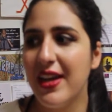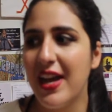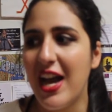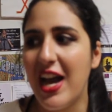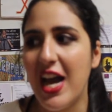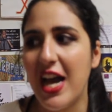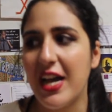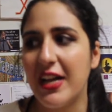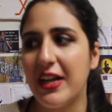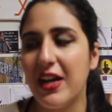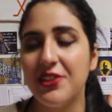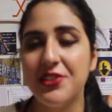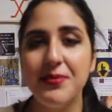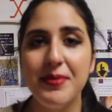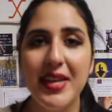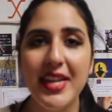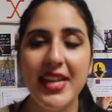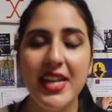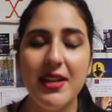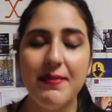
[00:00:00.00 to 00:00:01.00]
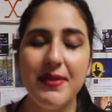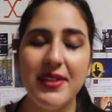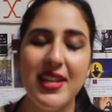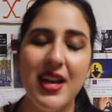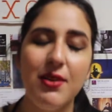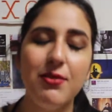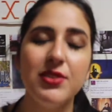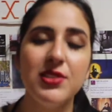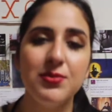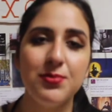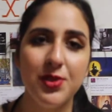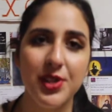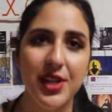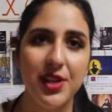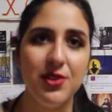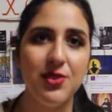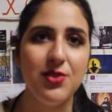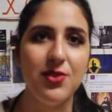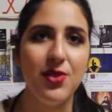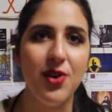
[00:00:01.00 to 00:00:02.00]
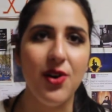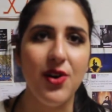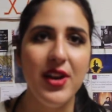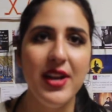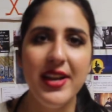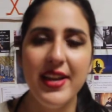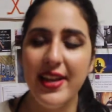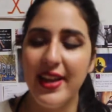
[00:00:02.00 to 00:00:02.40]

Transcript: I got to meet him and that was pretty cool.